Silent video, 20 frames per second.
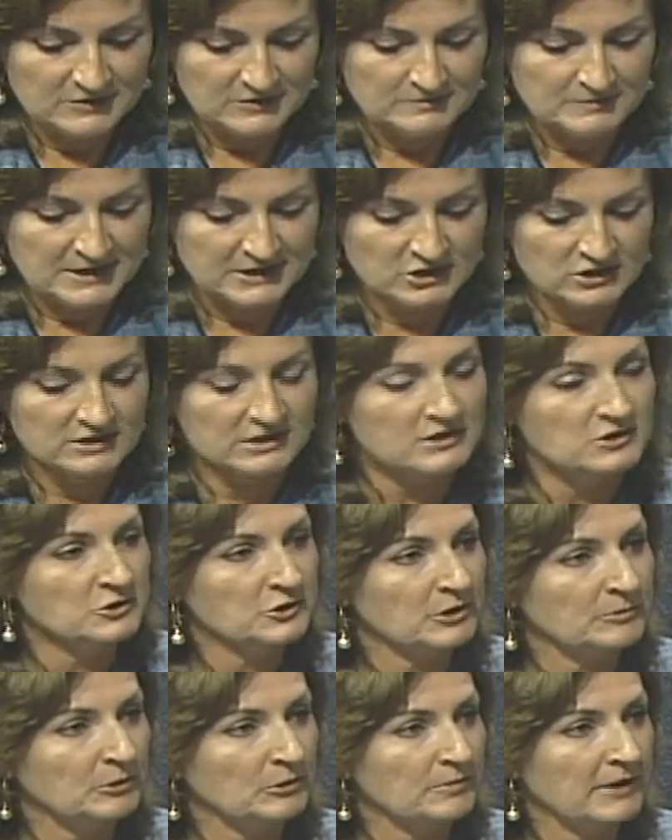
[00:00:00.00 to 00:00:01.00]
mentioned a
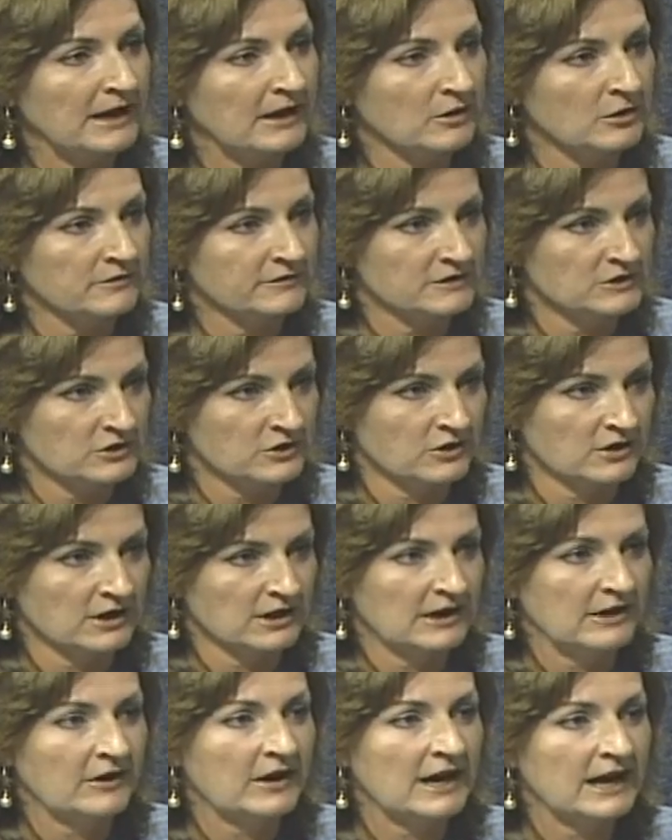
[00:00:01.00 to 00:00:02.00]
durable power of attorney.
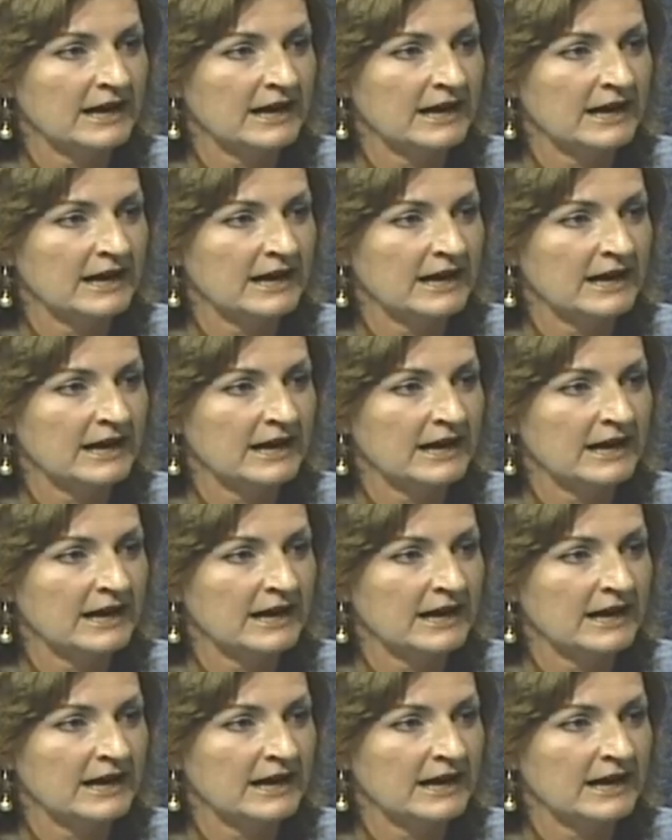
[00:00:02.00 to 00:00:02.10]
Now, I